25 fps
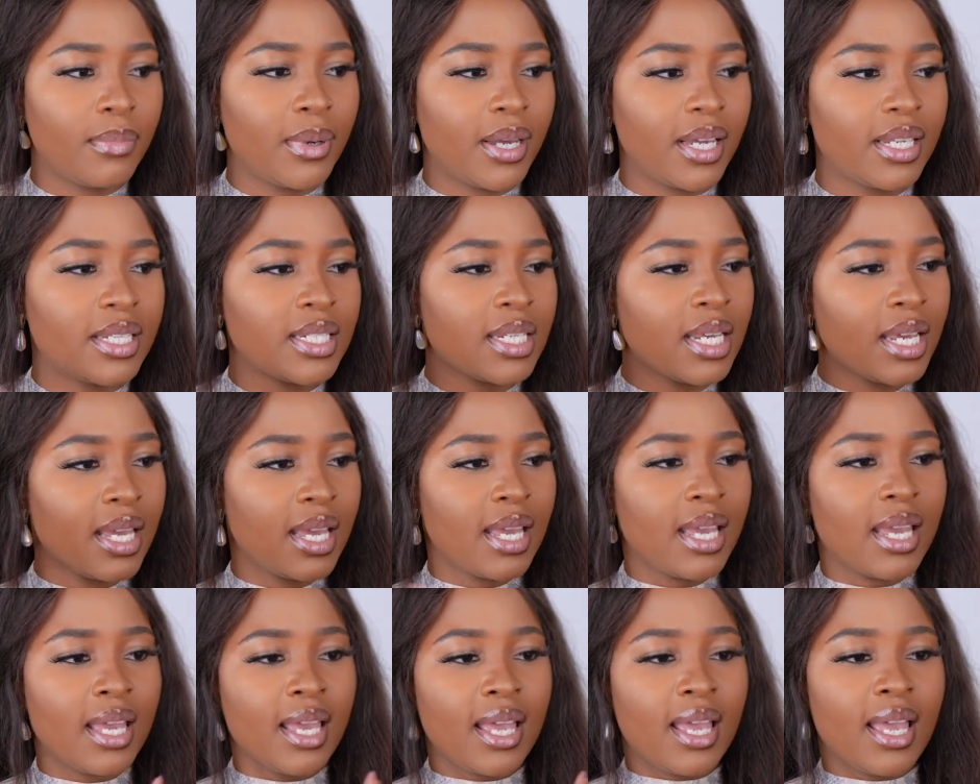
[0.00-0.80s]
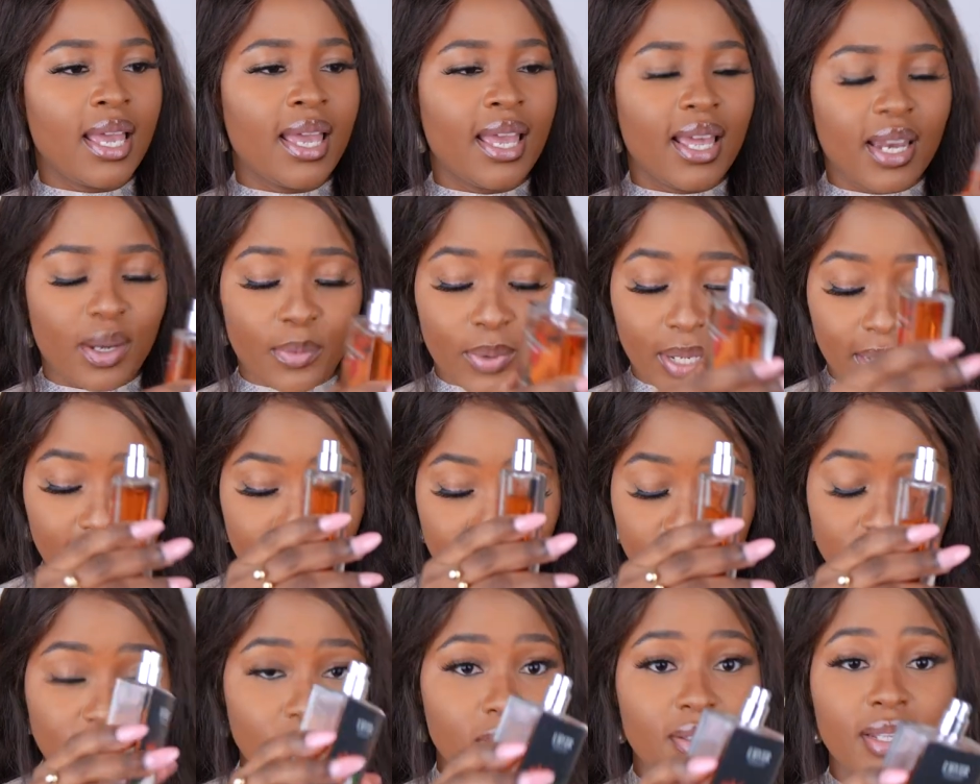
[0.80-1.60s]
But anyway,
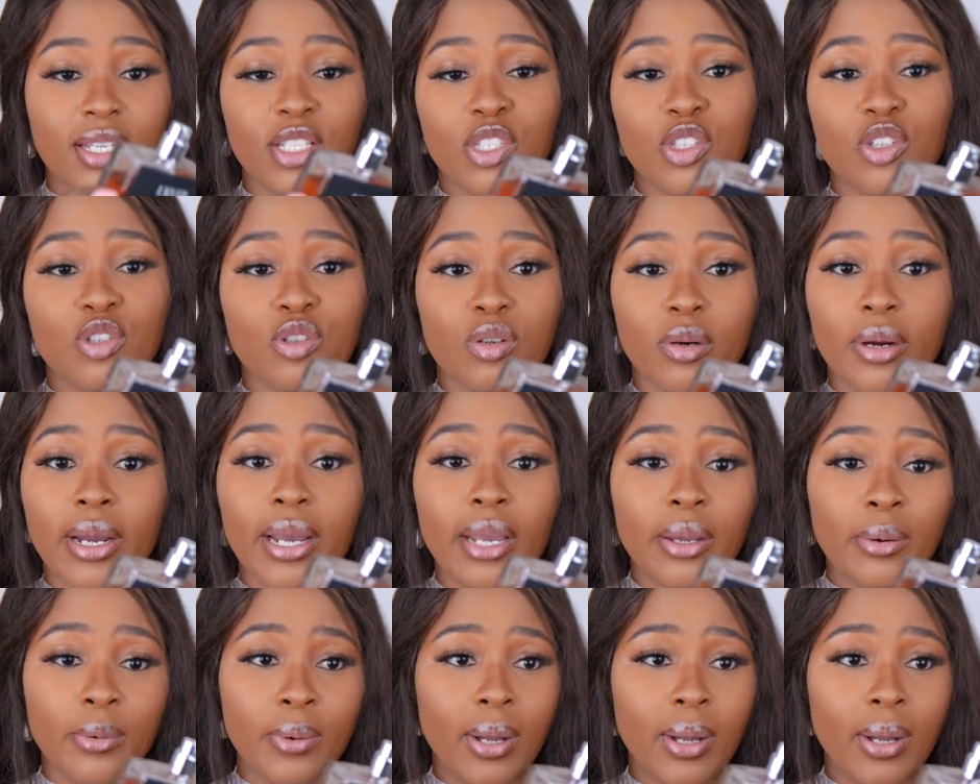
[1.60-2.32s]
let's let's try